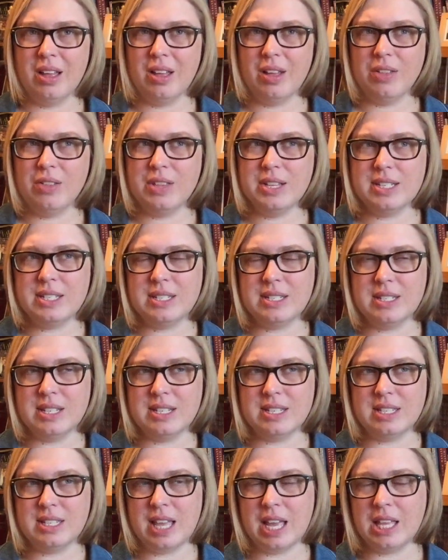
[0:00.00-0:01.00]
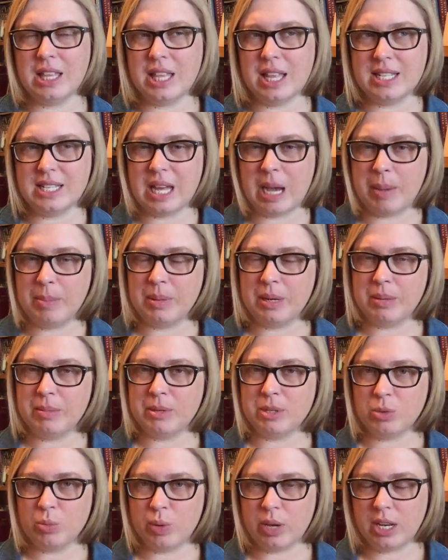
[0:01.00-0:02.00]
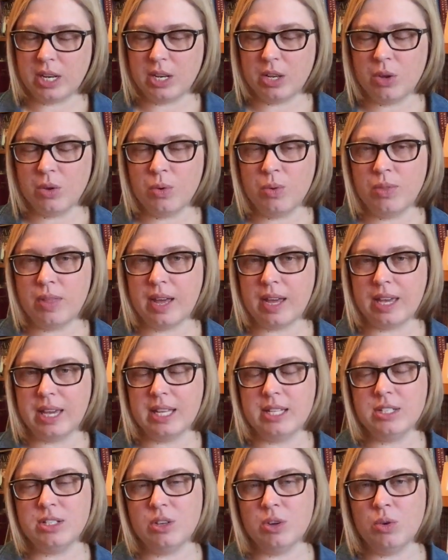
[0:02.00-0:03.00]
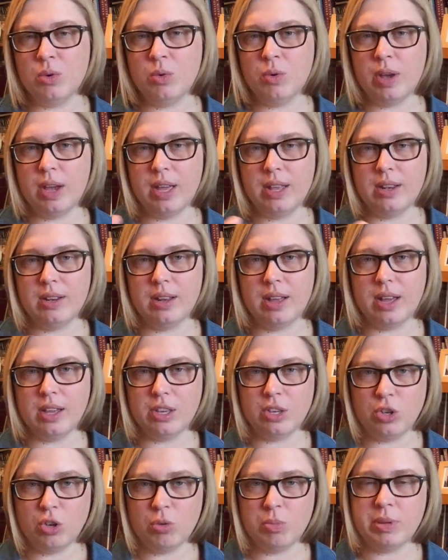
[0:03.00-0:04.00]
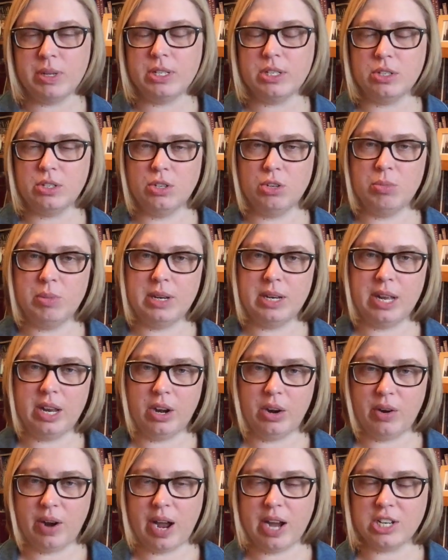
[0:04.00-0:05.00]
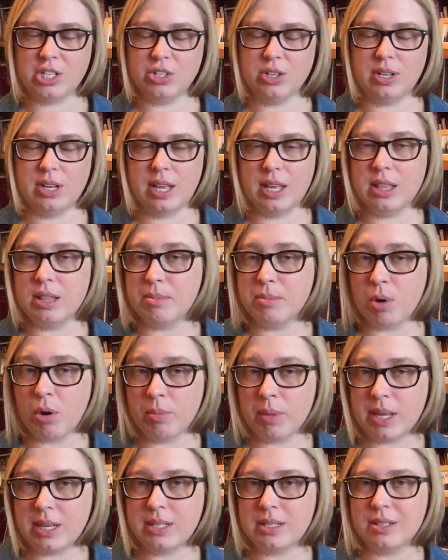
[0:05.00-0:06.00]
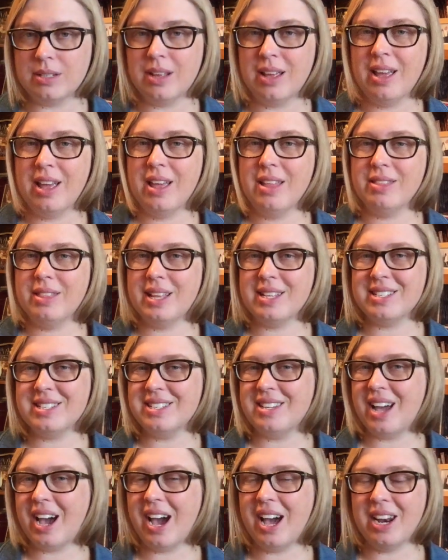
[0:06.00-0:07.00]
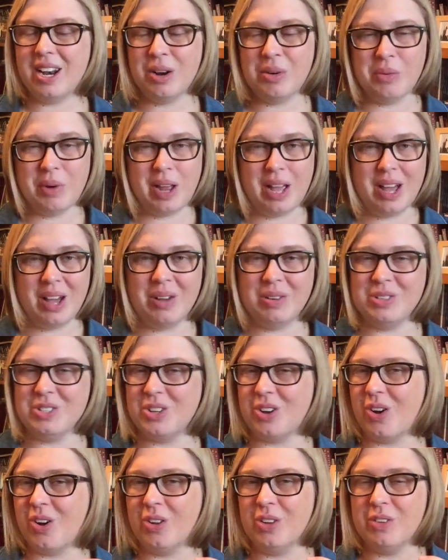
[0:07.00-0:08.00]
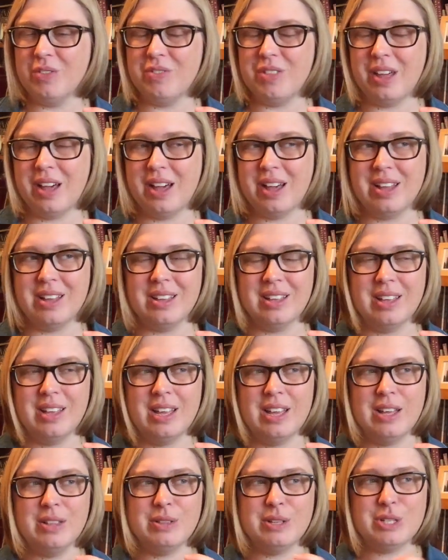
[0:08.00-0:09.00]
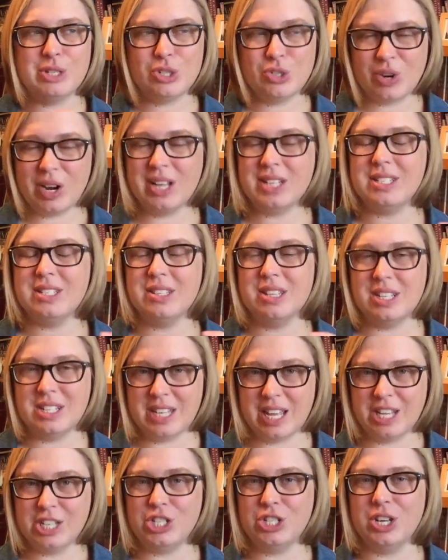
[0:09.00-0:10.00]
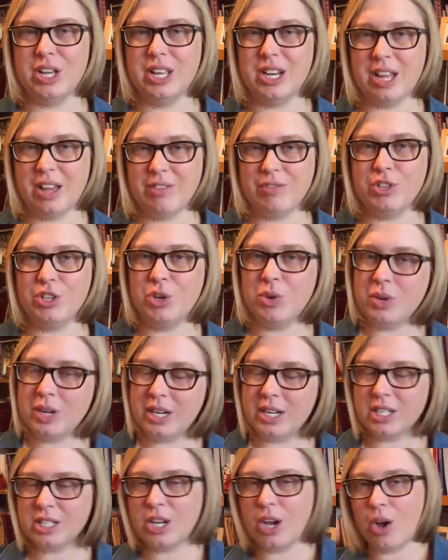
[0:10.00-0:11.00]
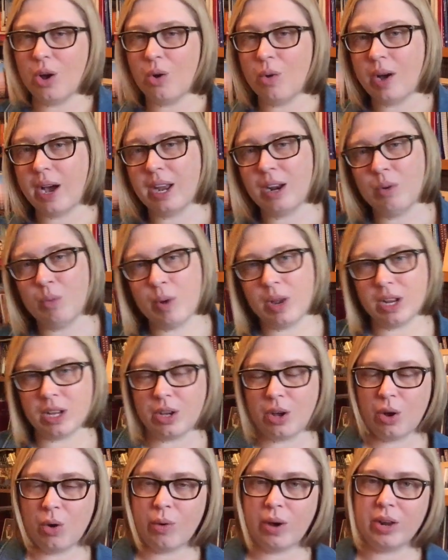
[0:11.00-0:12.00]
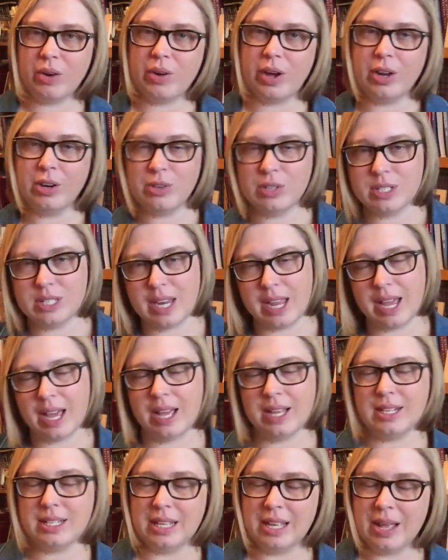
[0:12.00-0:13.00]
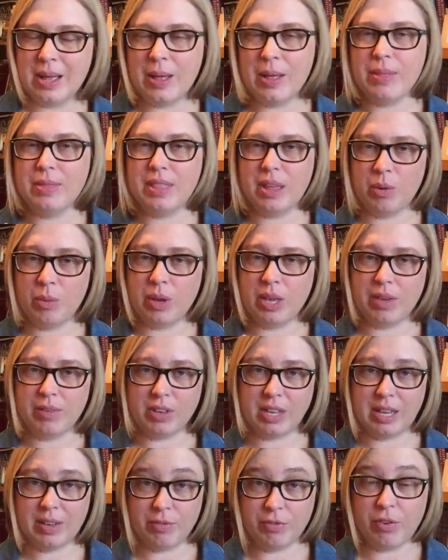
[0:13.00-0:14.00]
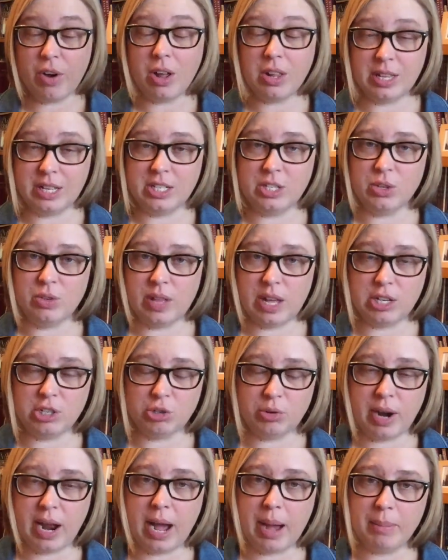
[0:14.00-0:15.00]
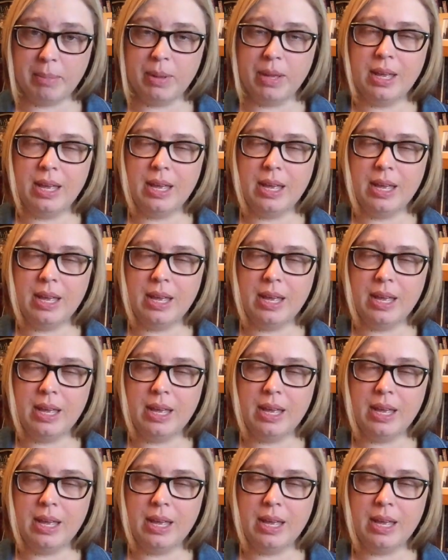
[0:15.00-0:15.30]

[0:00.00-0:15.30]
this thing that's happening between you that gets you in a human-to-human interaction in the moment, that's not around all of the stress and the tension of you need to go, I don't want to go, I don't understand, that we can fall into that trap.